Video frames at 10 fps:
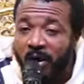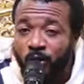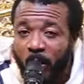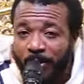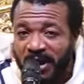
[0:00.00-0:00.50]

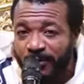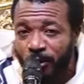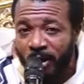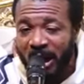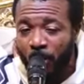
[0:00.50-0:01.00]
Your beautiful
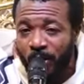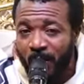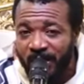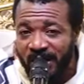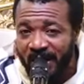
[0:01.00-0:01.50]
daughter will not
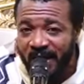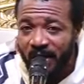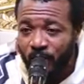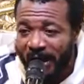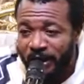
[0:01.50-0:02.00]
be there.
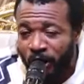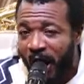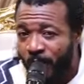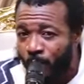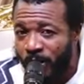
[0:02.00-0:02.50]
Your
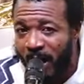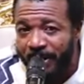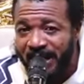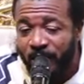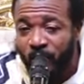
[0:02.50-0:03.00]
son will not be
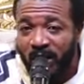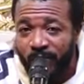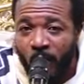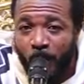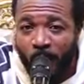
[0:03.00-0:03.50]
there to give
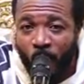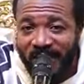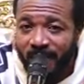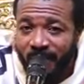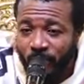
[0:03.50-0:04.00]
you a cup of water.